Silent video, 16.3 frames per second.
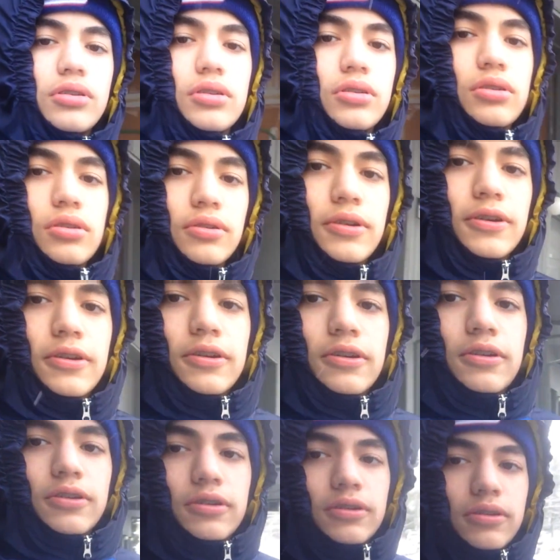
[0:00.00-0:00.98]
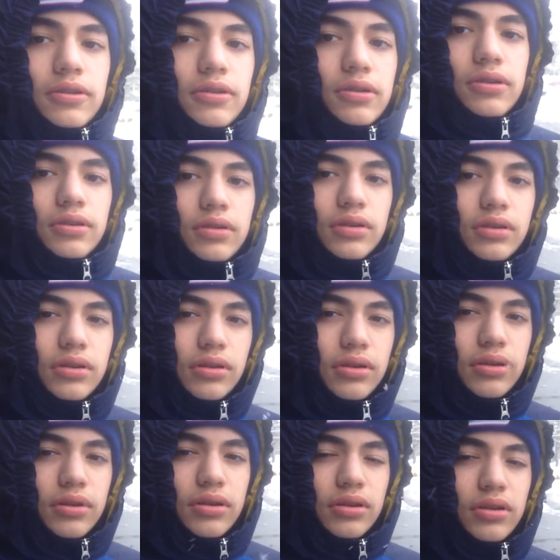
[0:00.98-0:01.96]

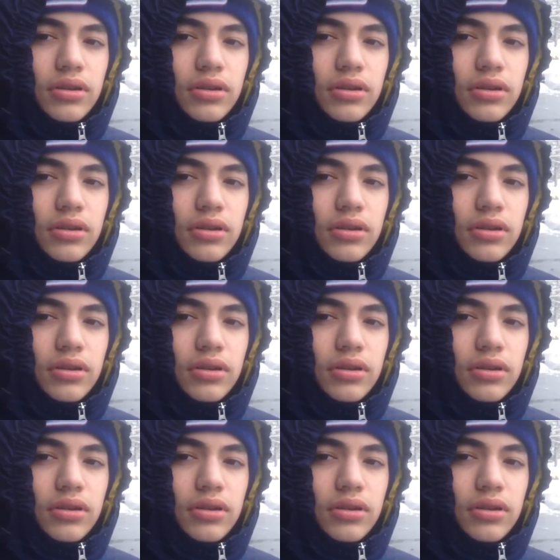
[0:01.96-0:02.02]
No one is speaking in this clip.